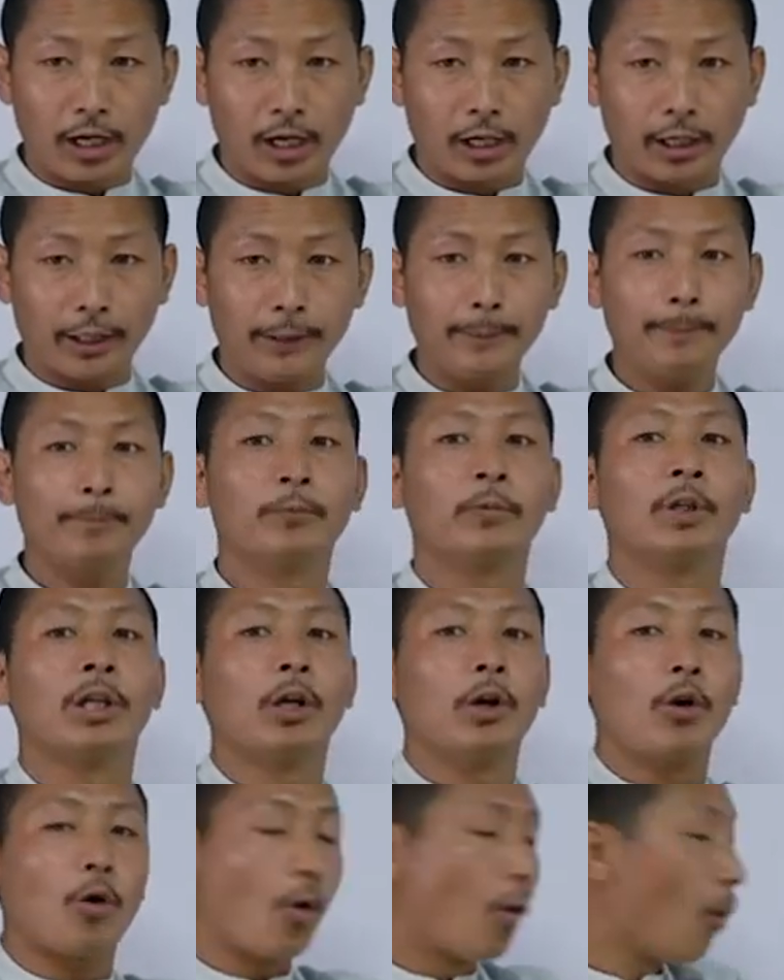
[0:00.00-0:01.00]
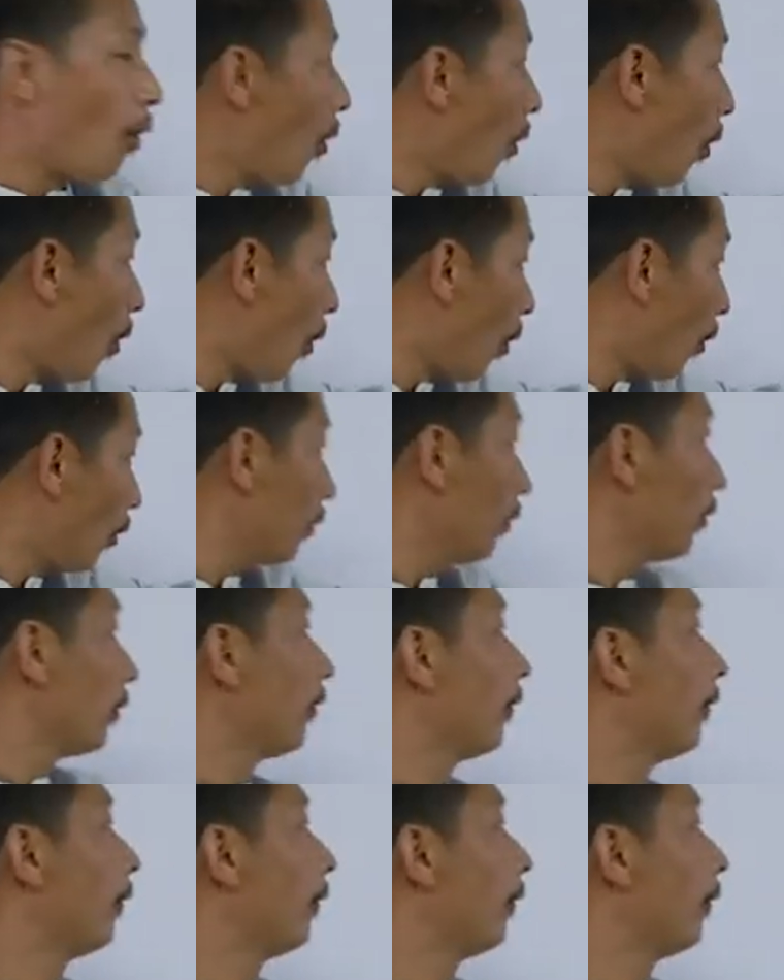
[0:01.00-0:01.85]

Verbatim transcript: I or